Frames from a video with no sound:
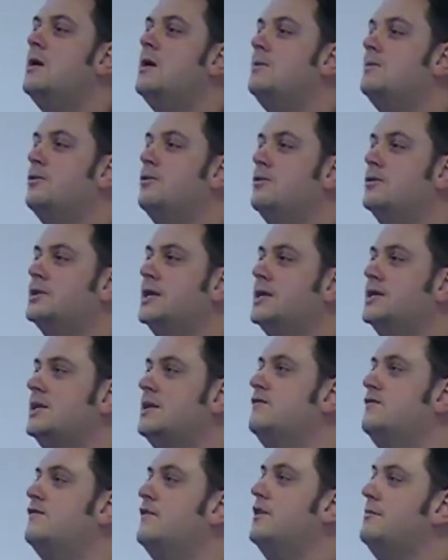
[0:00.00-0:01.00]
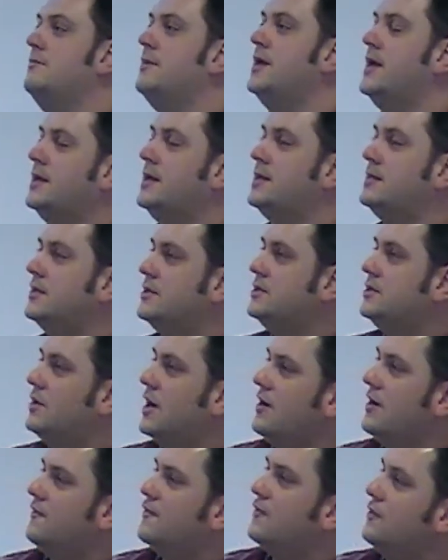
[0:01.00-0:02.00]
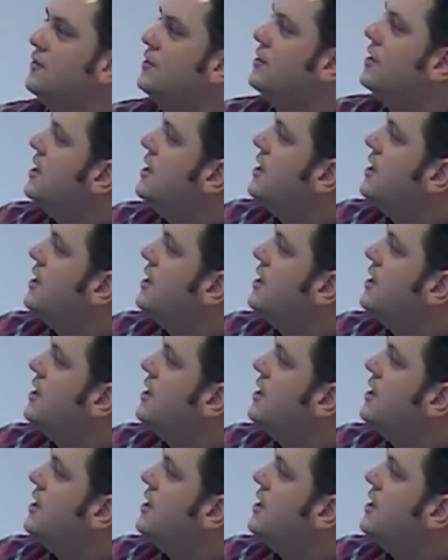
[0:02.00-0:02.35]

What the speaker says: process in filmmaking that you have to